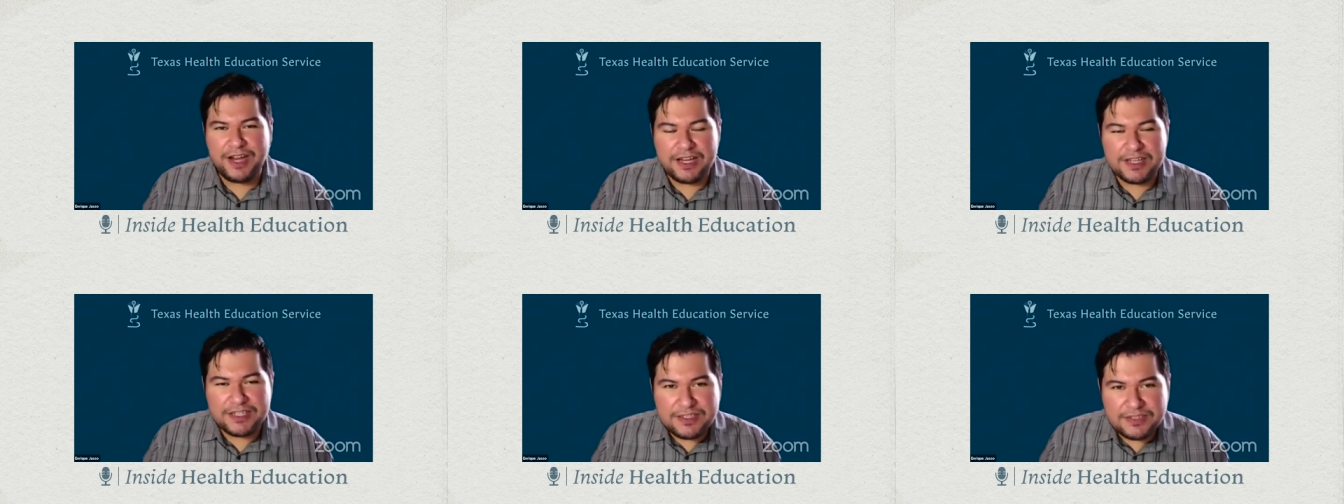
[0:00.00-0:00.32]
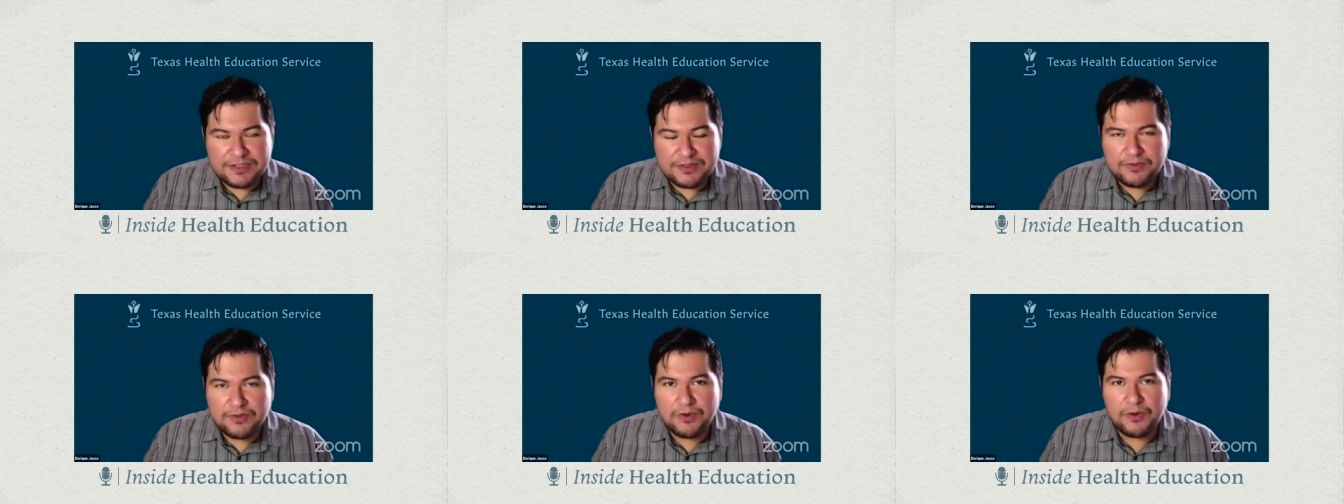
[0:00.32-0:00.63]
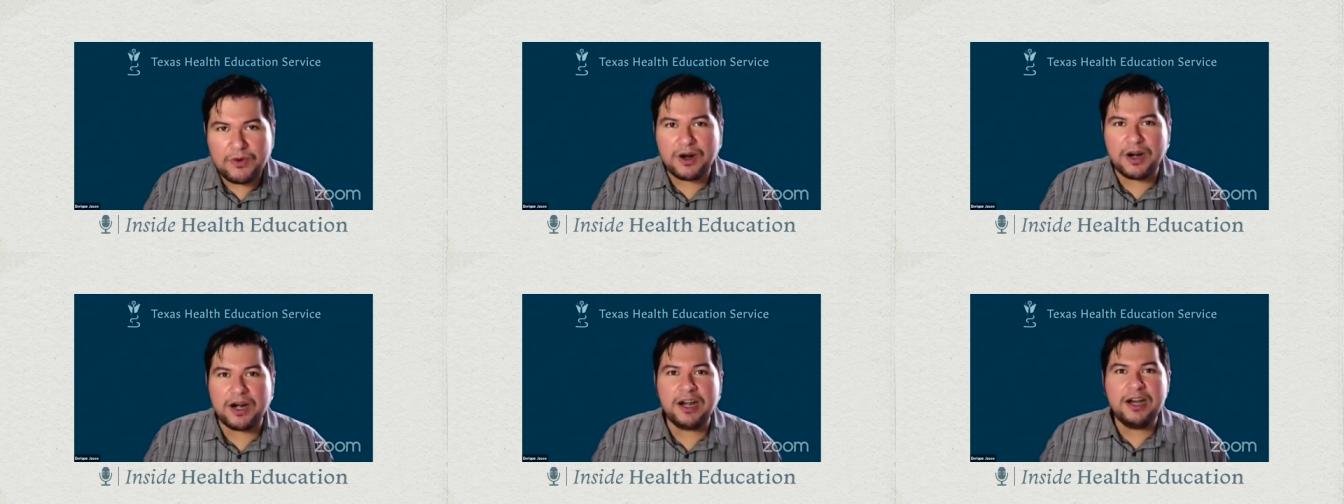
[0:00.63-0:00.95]
asked
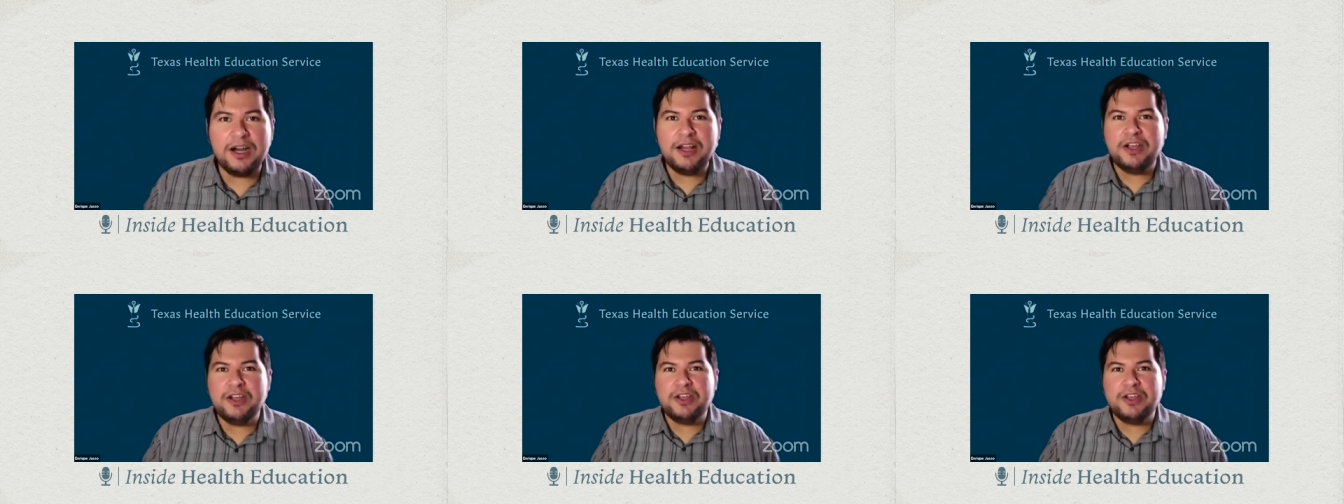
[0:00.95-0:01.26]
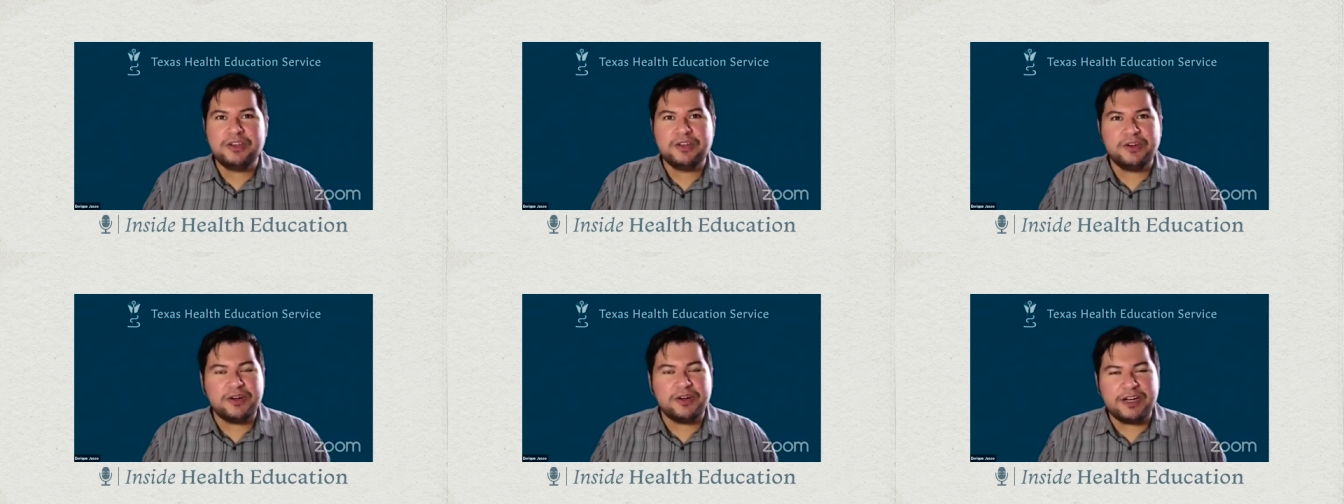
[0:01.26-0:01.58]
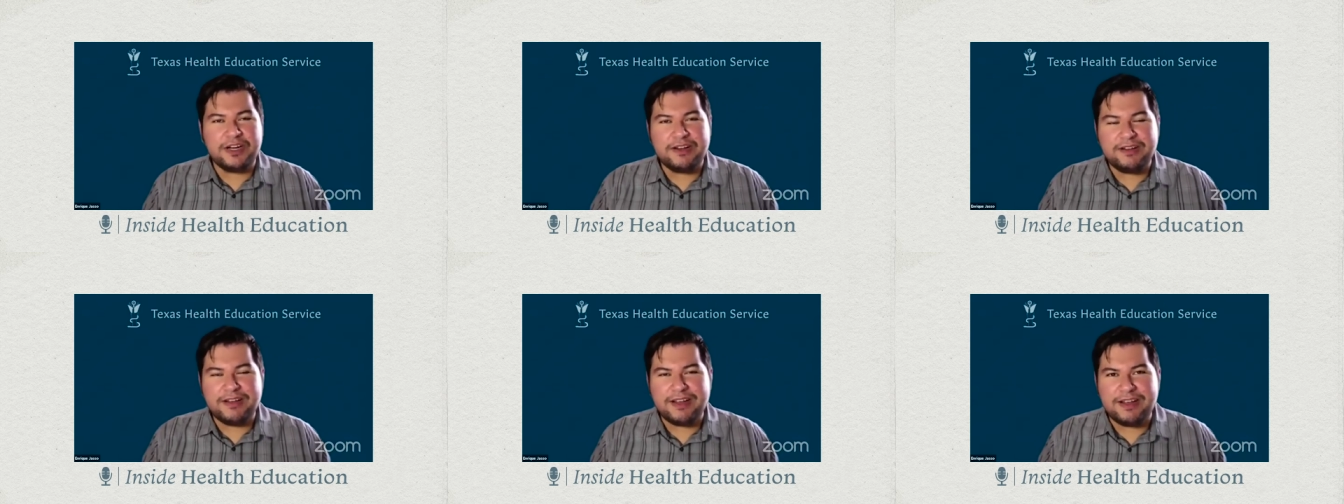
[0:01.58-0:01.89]
for,
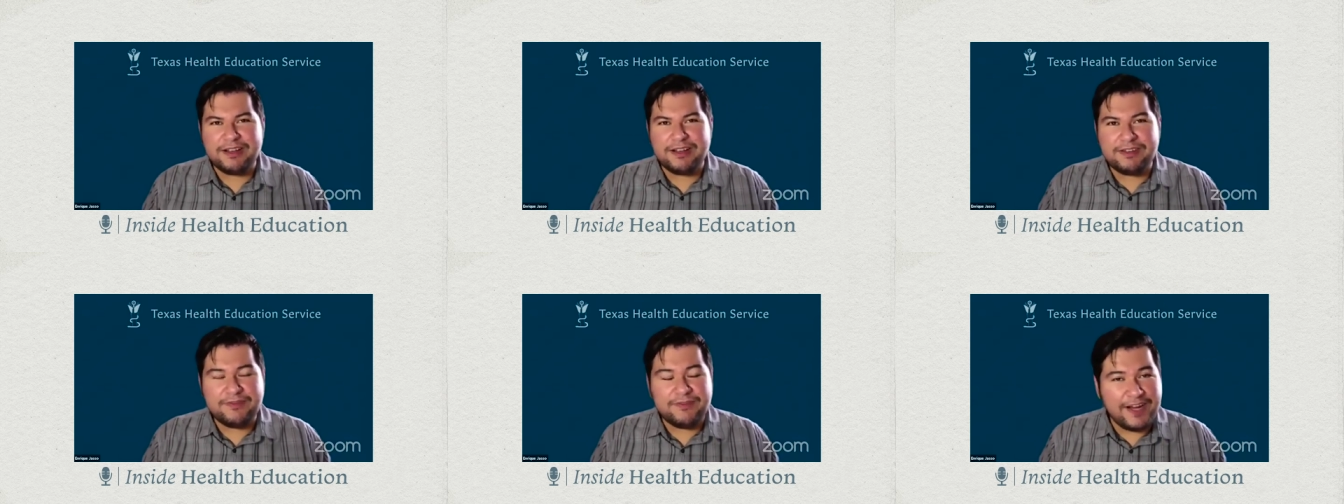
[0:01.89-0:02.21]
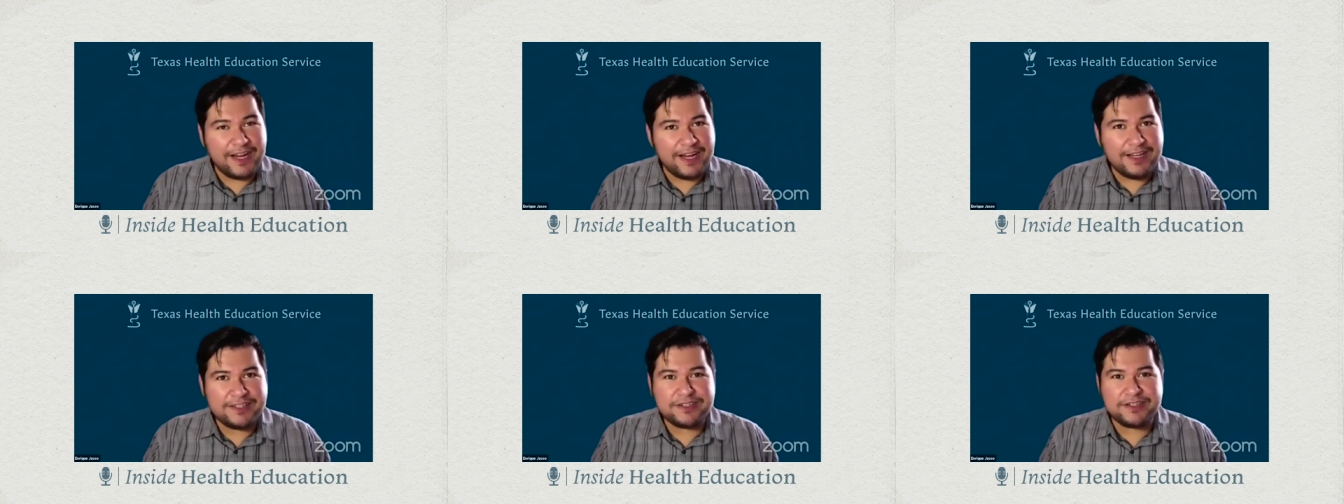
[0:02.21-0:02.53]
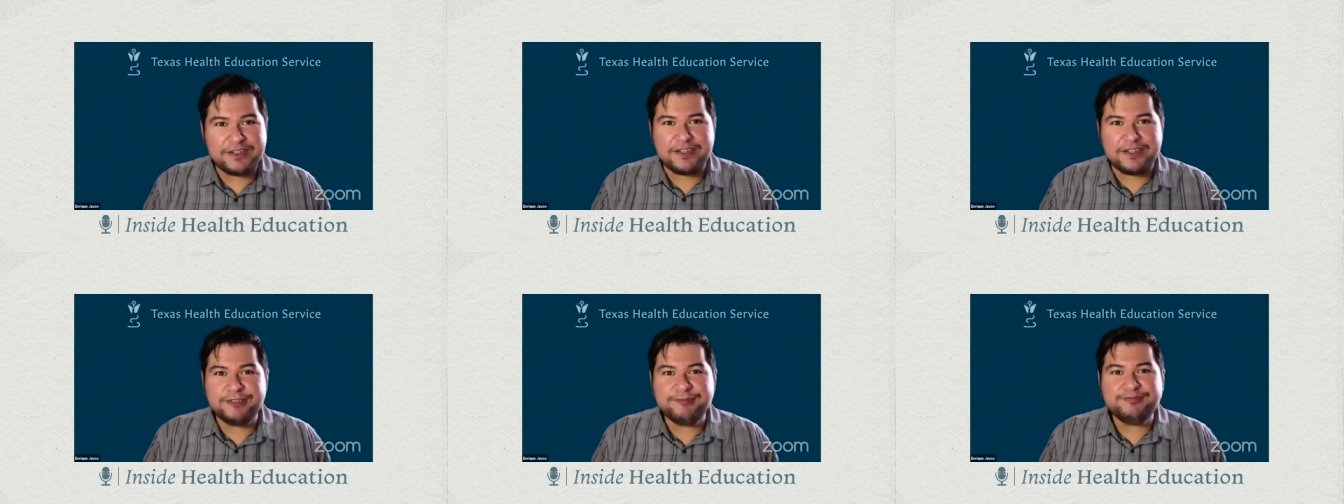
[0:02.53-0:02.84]
your
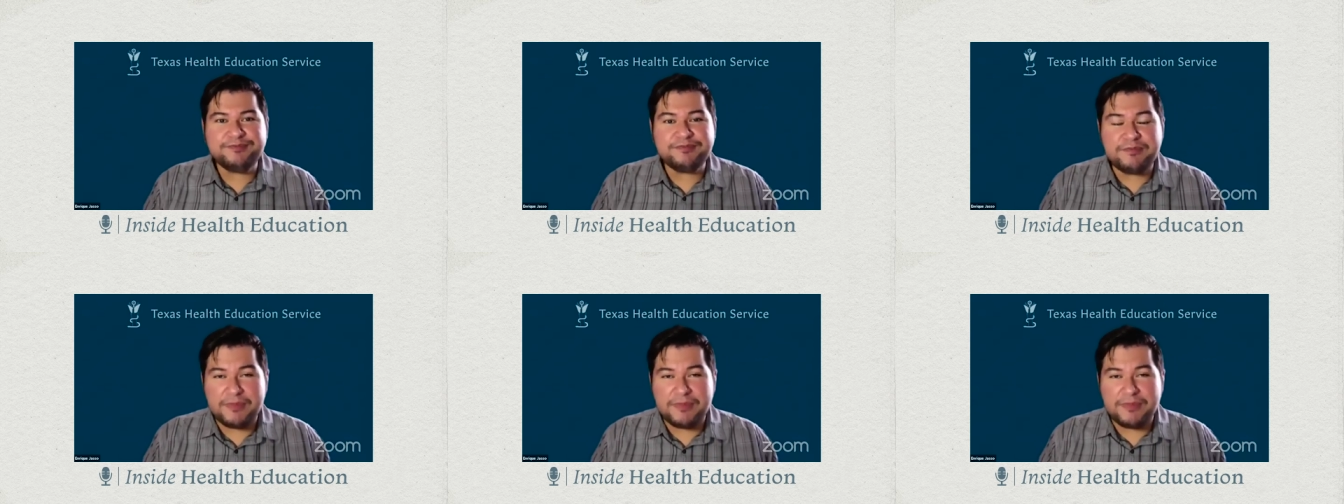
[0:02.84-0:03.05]
advisor,